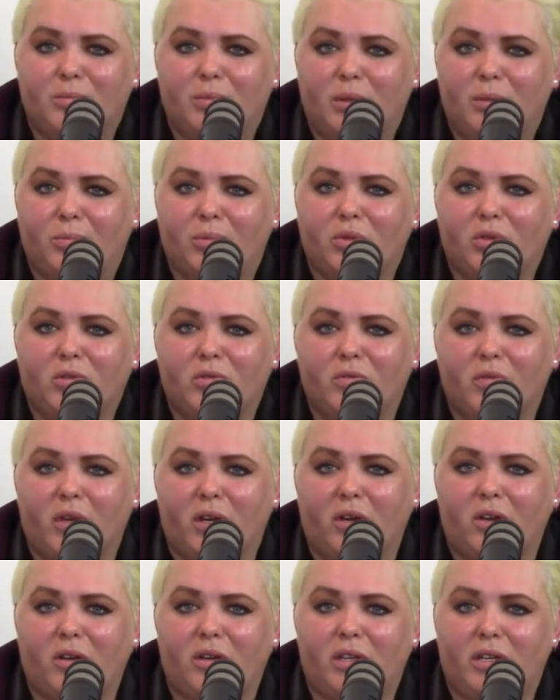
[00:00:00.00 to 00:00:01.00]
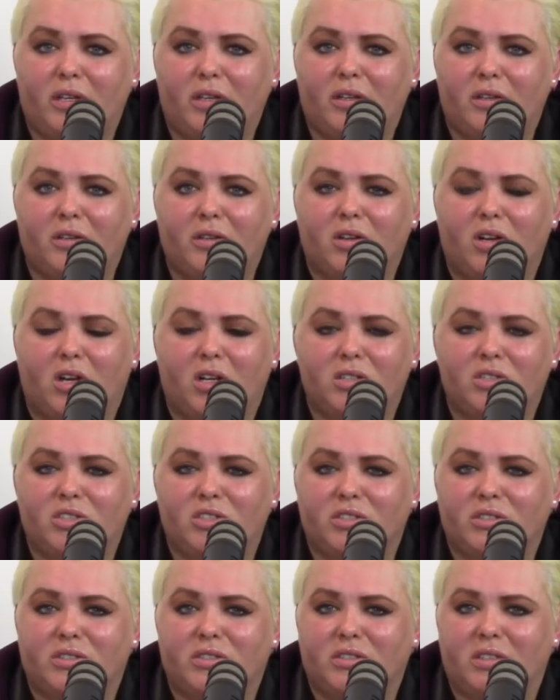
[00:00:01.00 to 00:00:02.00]
people are very uh,
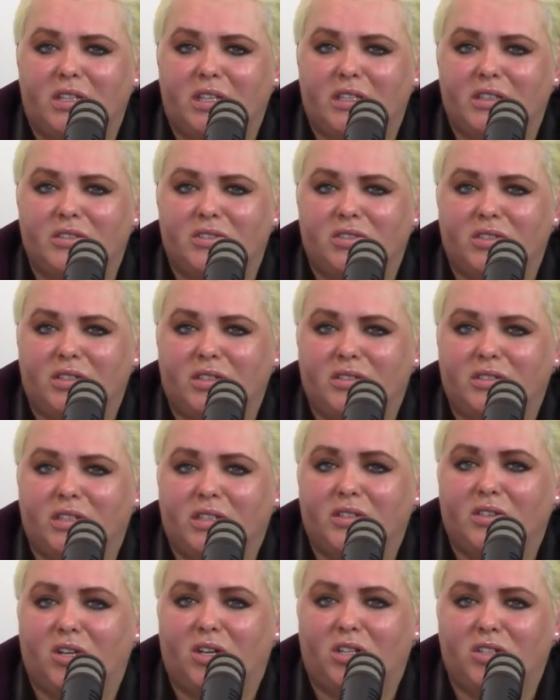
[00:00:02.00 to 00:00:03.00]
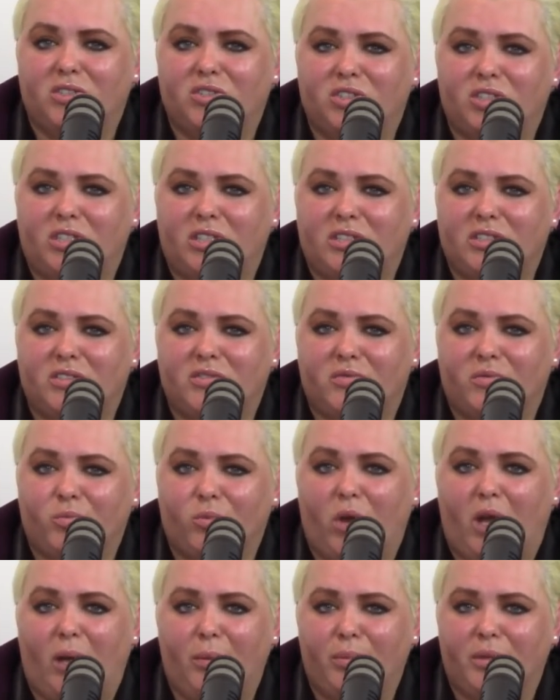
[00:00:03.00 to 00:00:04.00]
conscious that uh, technology is
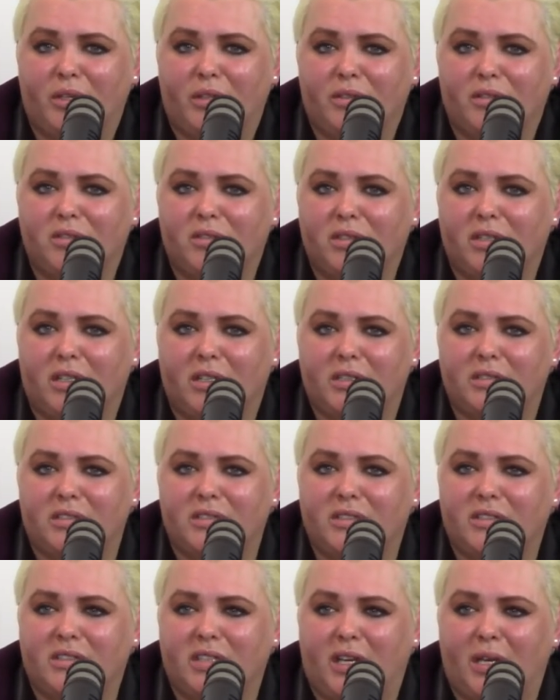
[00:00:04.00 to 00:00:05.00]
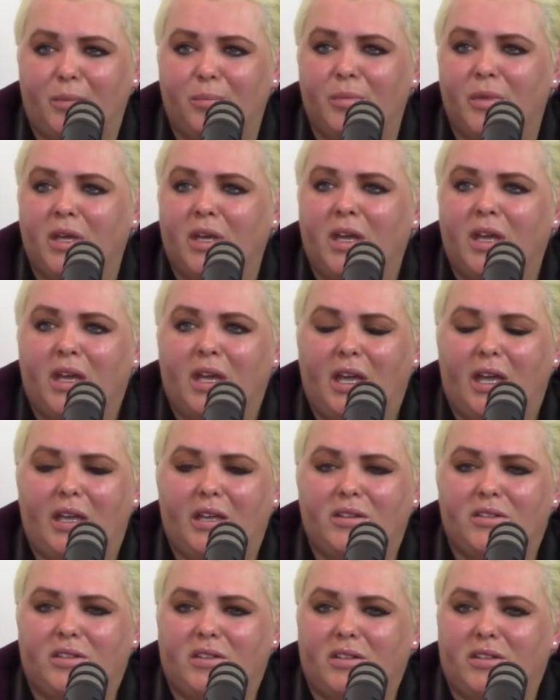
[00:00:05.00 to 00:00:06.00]
rapid at this time,
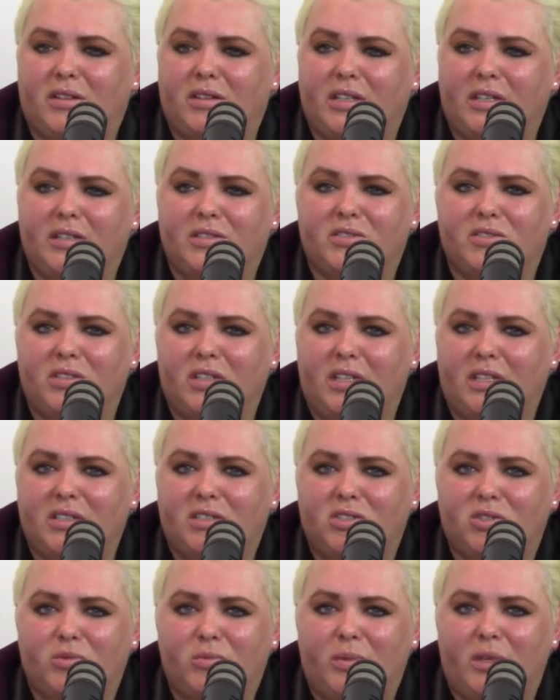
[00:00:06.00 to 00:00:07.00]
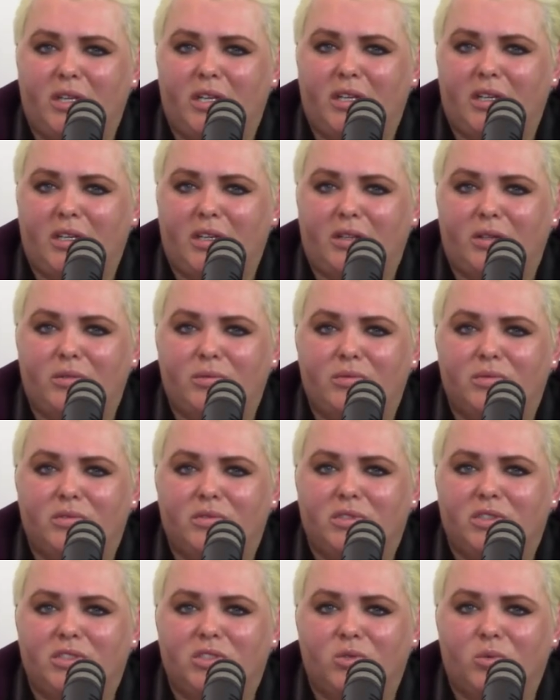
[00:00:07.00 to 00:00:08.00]
and uh, things need to be uh,
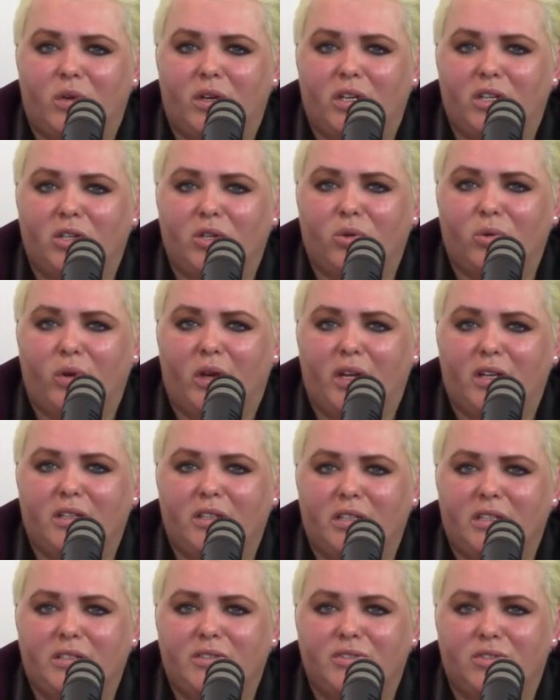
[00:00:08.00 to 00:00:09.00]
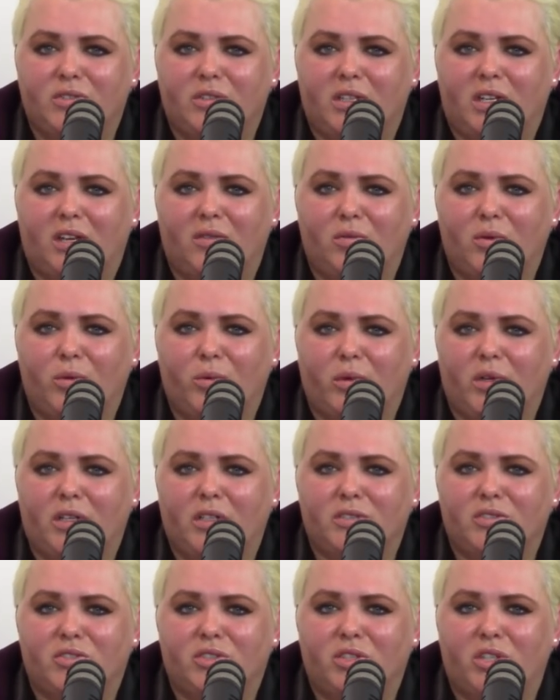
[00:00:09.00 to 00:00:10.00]
situated correctly so that everyone
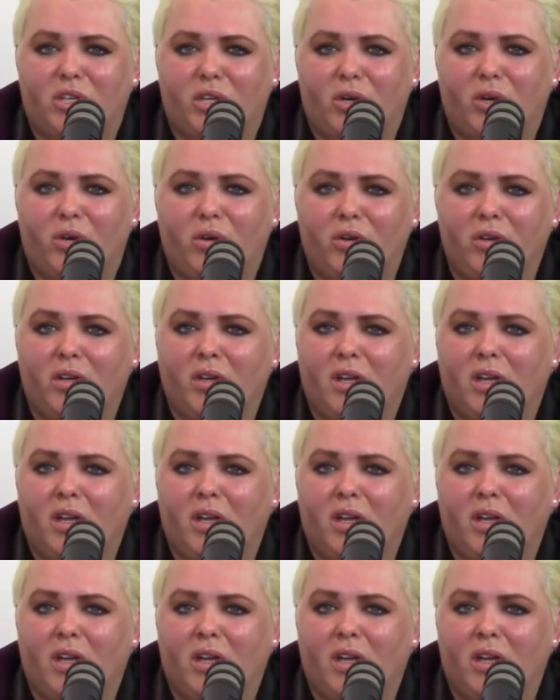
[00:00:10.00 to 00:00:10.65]
is secure.